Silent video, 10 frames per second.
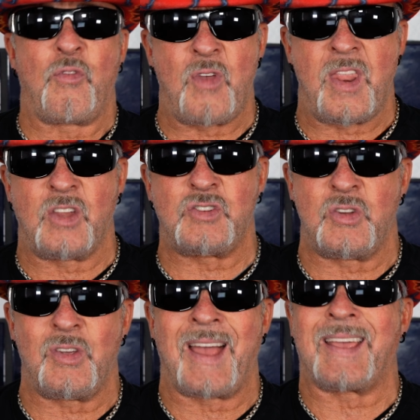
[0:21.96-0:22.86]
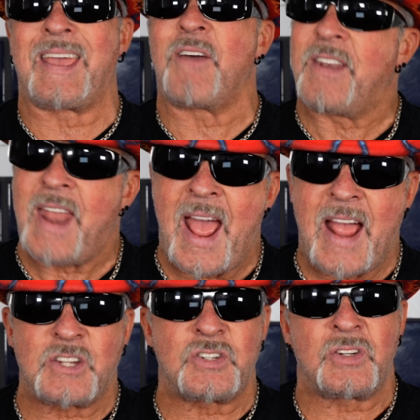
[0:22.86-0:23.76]
finish. You got Kevin
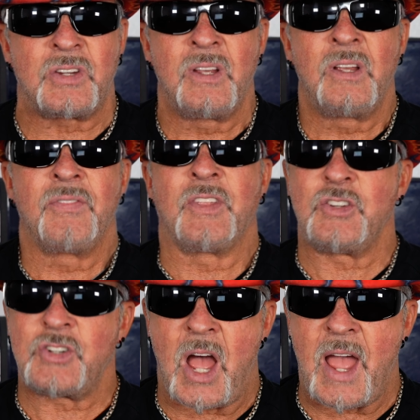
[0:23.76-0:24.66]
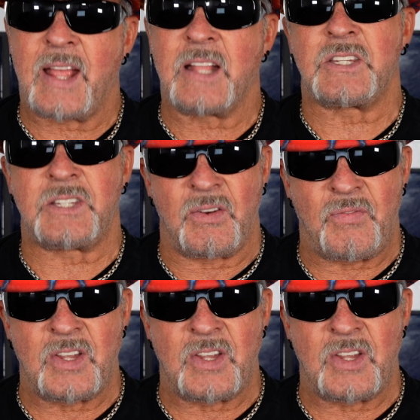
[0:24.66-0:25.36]
Nash, the Giant, Sid